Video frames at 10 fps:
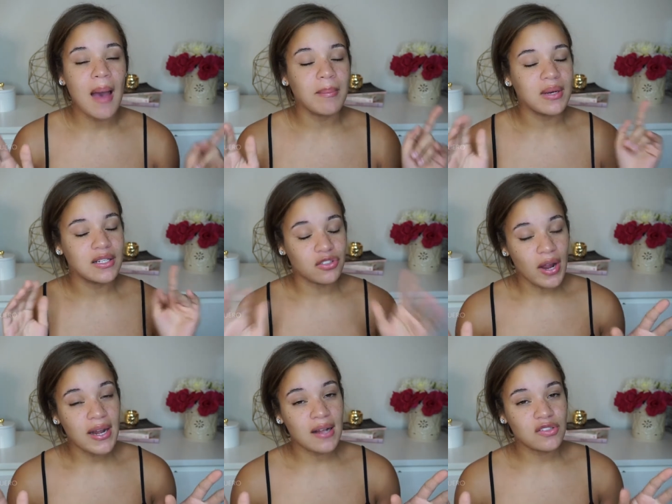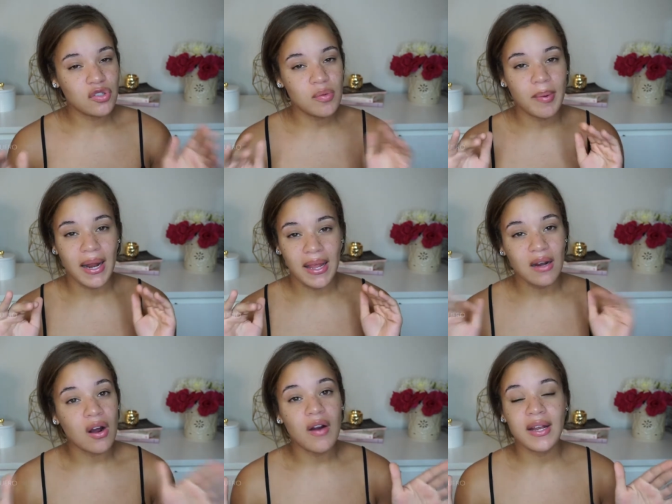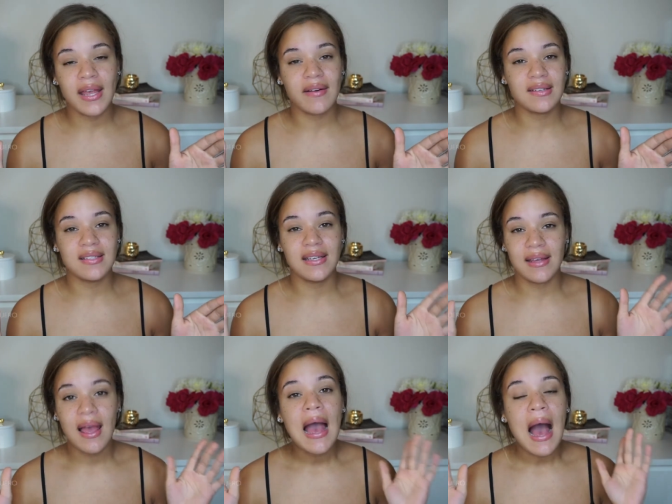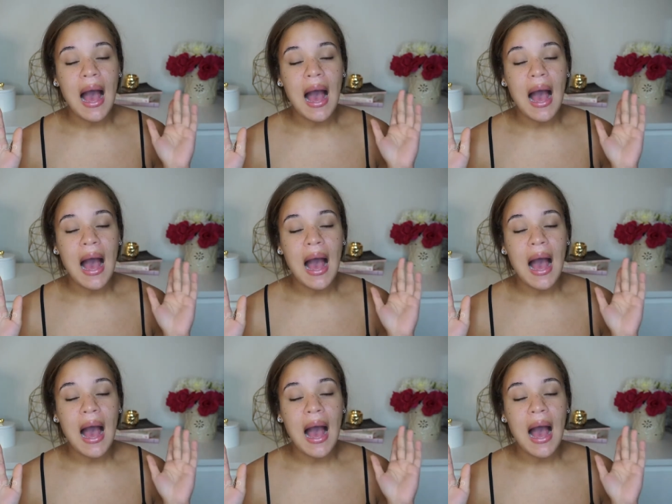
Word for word: I'm gonna try not to, but I can already guarantee